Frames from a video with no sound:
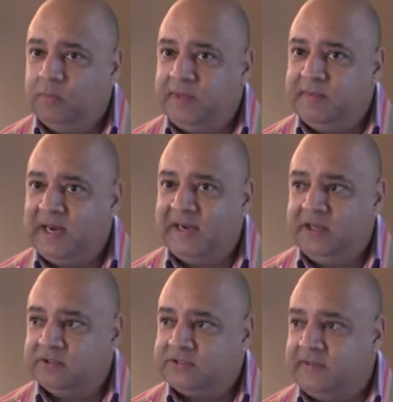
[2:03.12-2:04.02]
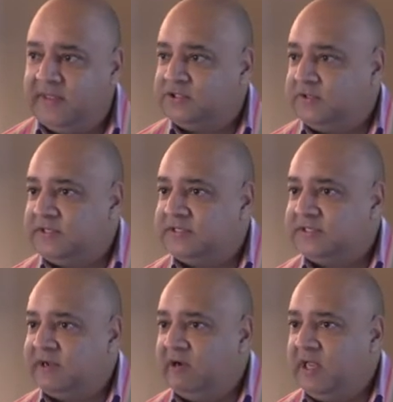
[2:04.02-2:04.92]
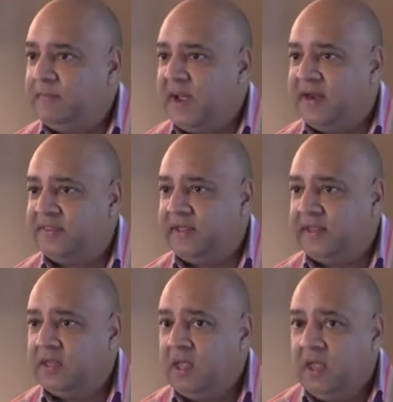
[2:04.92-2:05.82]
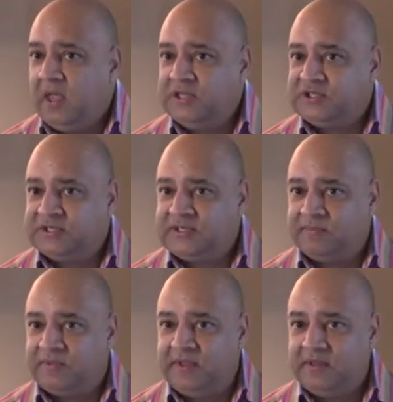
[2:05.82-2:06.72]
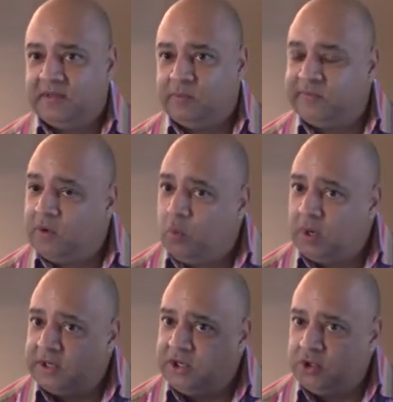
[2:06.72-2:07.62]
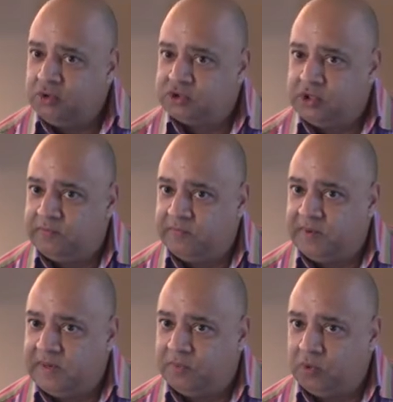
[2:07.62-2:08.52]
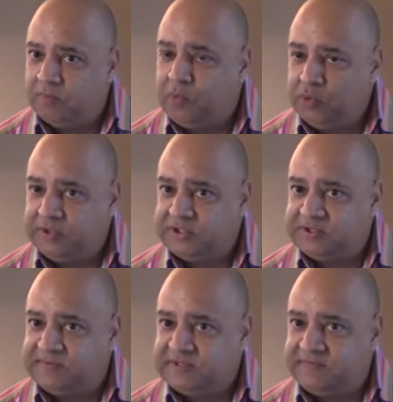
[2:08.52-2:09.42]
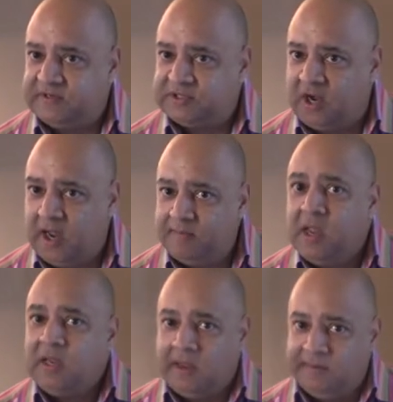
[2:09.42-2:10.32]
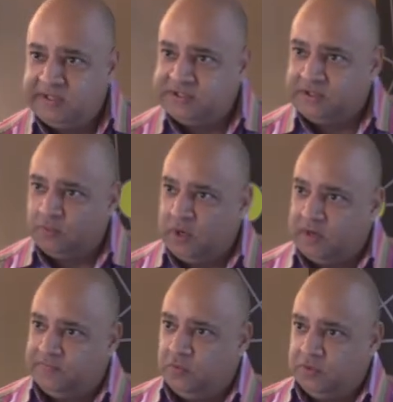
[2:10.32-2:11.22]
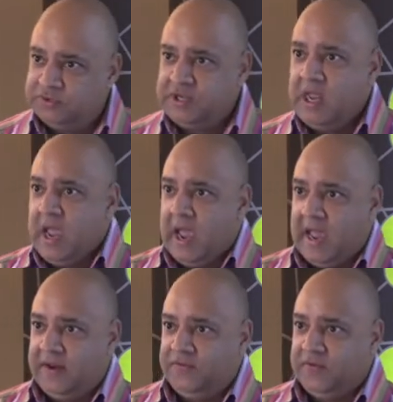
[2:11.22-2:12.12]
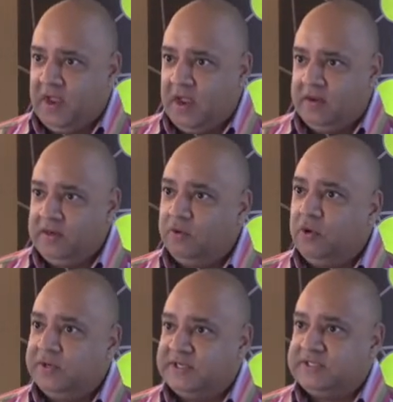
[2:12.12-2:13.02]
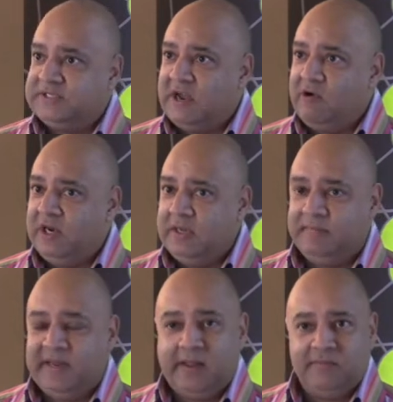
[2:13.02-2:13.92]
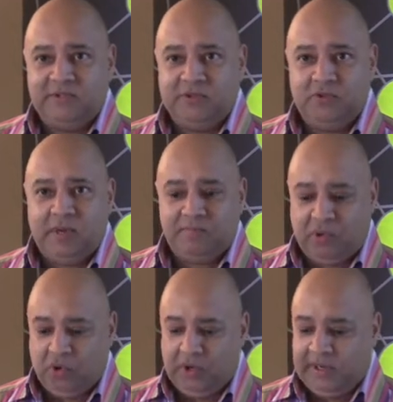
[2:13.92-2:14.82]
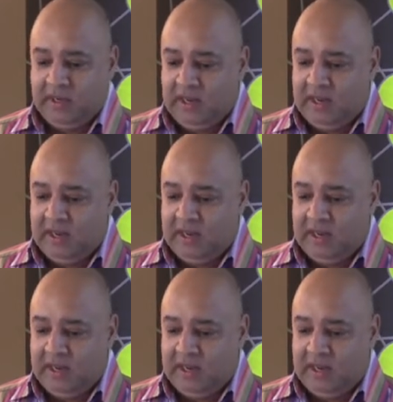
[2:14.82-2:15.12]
millennials. Now, that's not necessarily a bad thing. It's just something, you know, we've got one huge group of people born at a specific time coming into the workforce, and you know, not necessarily being able to employ